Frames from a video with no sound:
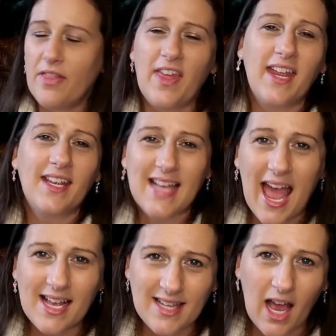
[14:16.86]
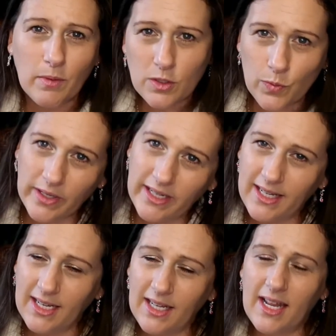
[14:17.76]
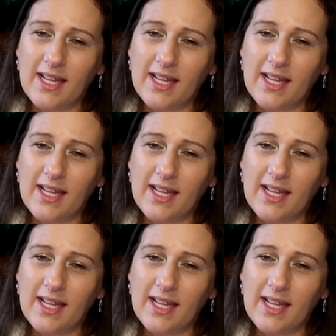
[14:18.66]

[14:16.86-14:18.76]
things as I was reading